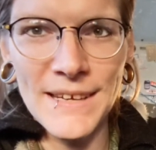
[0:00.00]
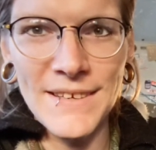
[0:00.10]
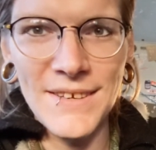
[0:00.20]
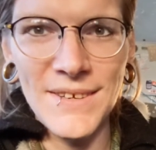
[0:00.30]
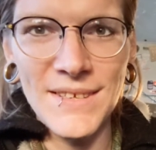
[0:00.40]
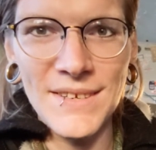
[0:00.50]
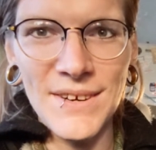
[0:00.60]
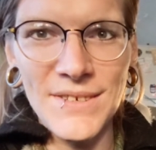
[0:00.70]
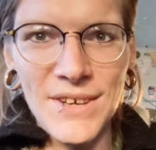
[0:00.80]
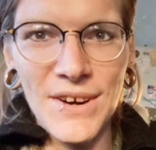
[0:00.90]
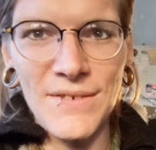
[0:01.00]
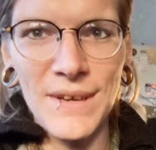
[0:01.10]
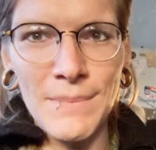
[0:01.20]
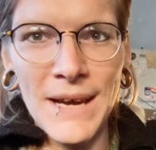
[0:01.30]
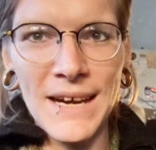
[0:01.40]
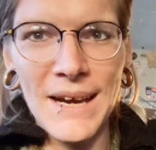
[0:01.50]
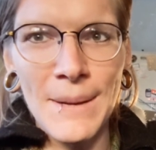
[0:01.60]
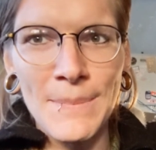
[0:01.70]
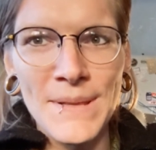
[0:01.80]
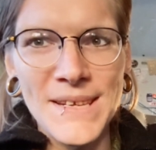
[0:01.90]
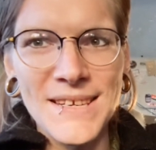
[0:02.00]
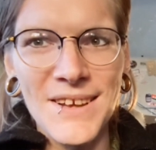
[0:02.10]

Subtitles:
until it starts curving back up in this